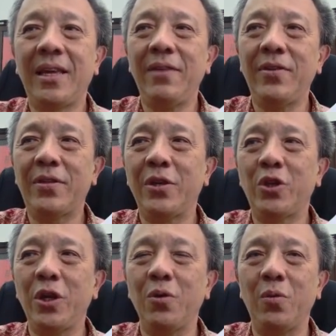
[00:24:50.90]
keyword
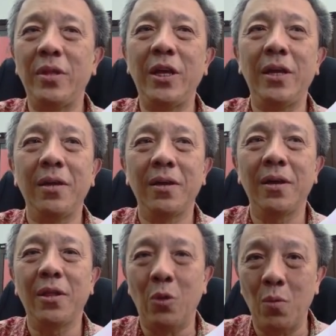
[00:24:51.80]
searching only,
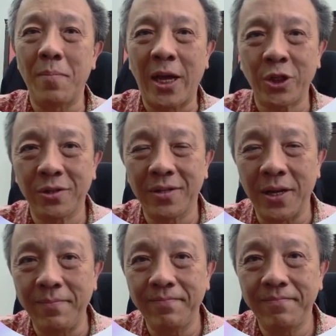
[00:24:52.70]
no match
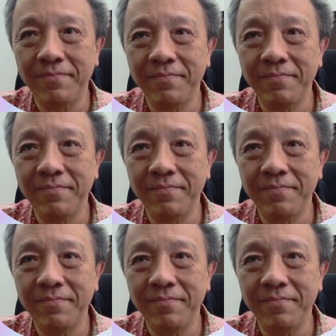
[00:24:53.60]
term,